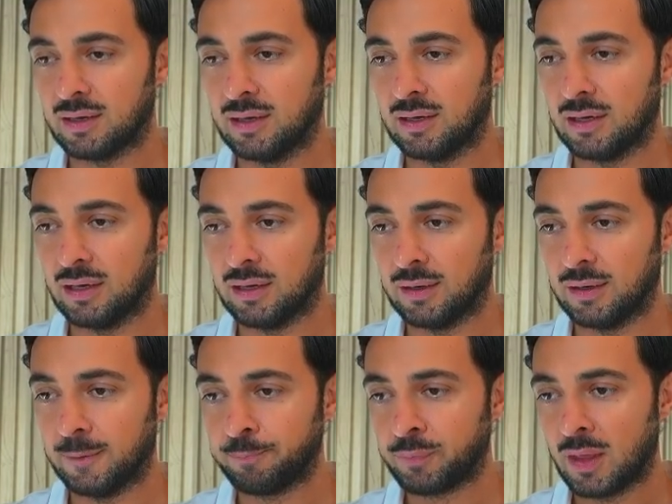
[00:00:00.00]

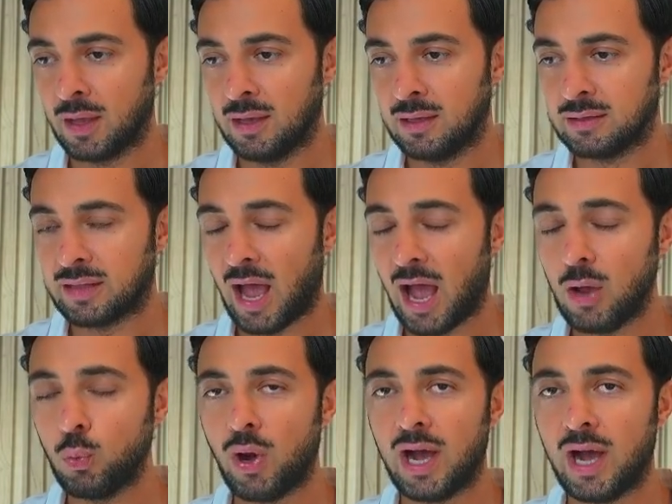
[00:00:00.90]

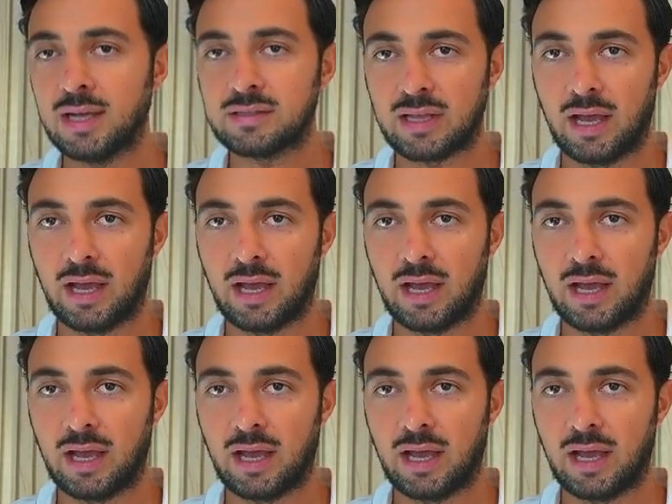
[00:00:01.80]
time-wise